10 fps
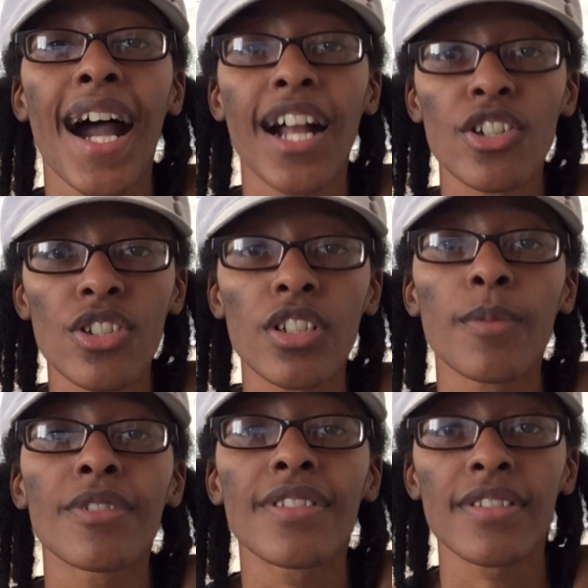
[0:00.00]

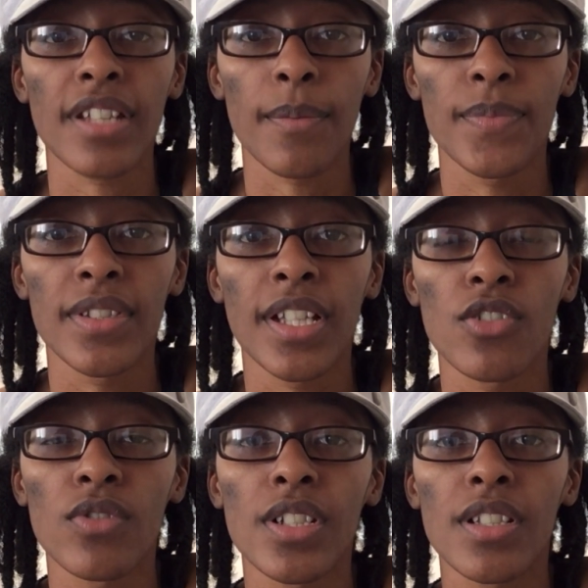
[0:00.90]
actionable steps
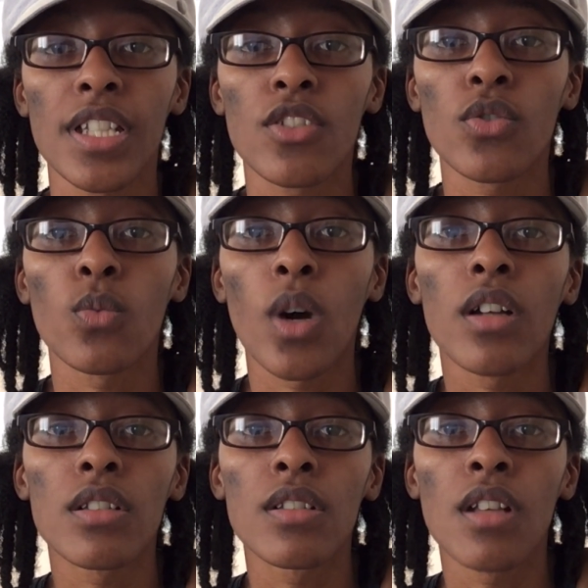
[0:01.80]
that you could take
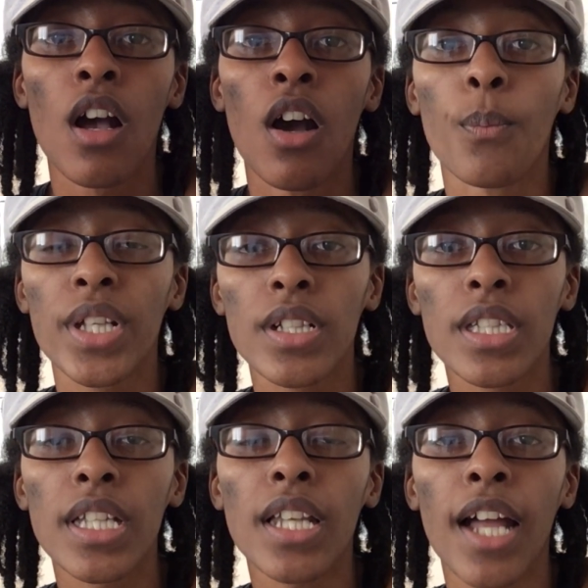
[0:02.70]
towards
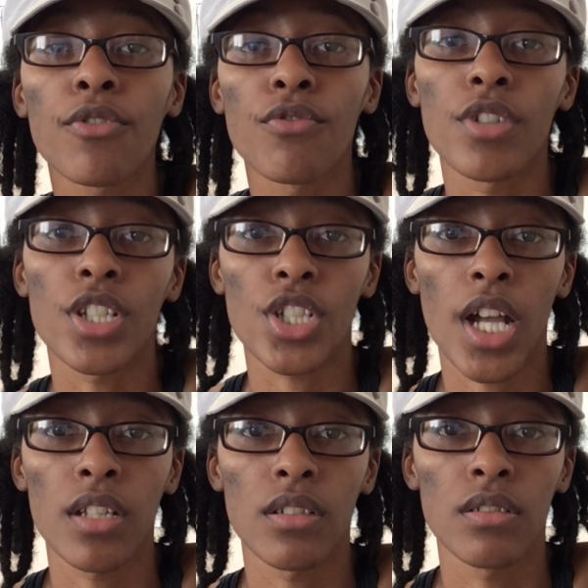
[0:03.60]
building and growing your
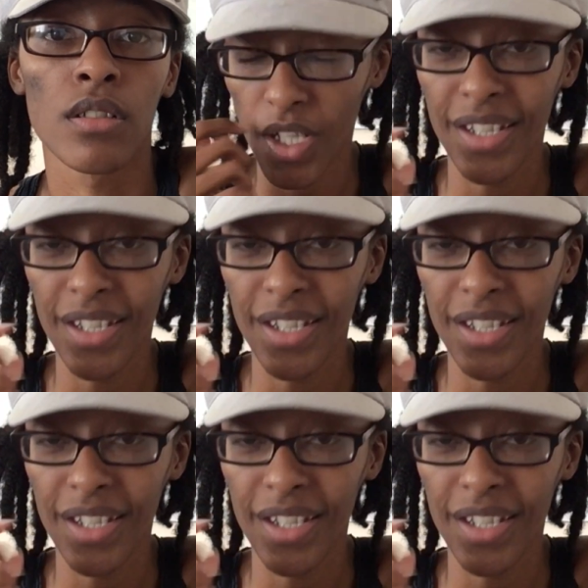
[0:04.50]
channel.